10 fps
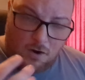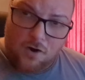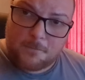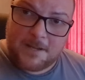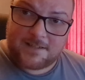
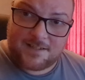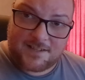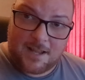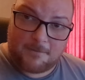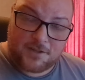augment
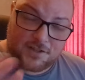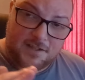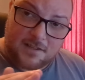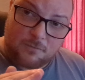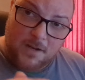its damage.
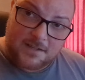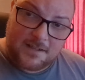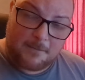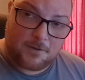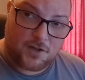This is why its
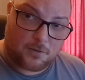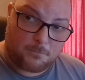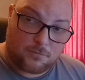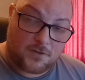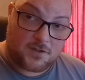damage
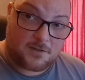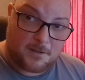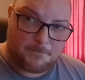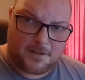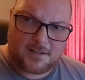output is
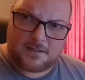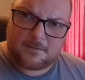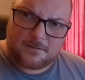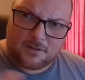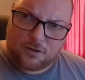
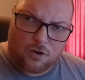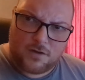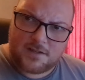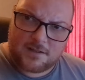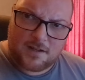typically the
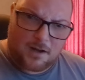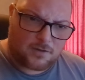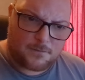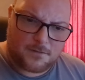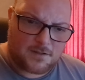lowest
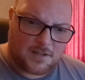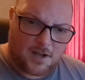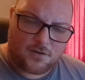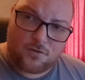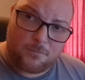out of the
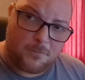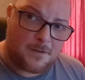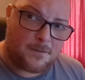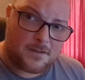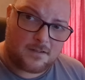entire group.
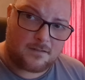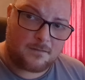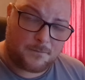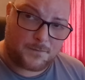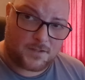Even in
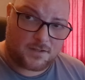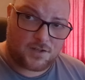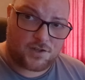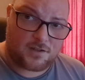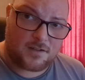5th
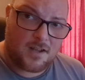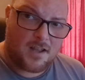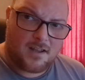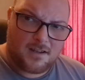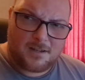edition,
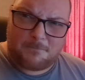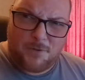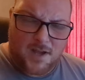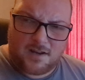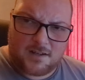it
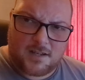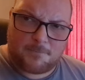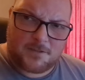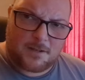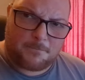barely
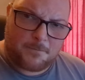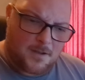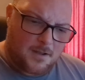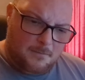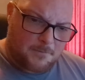keeps up,
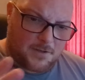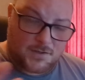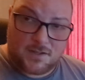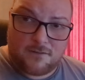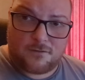
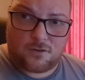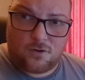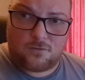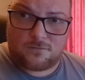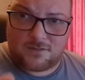because even
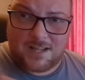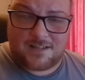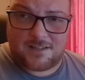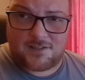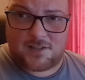though
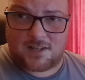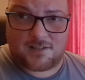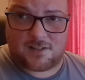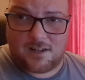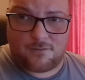
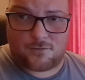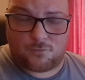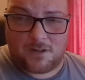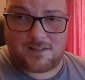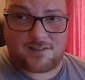10d6 at level
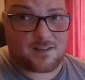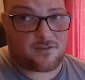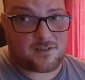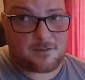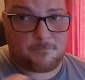20
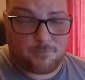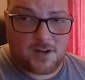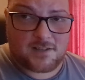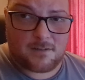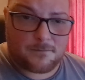sounds
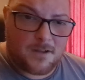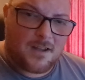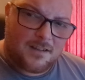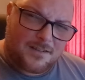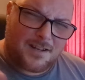impressive,
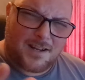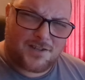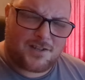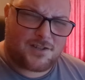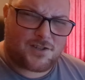that
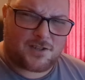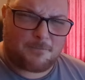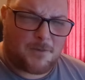actually just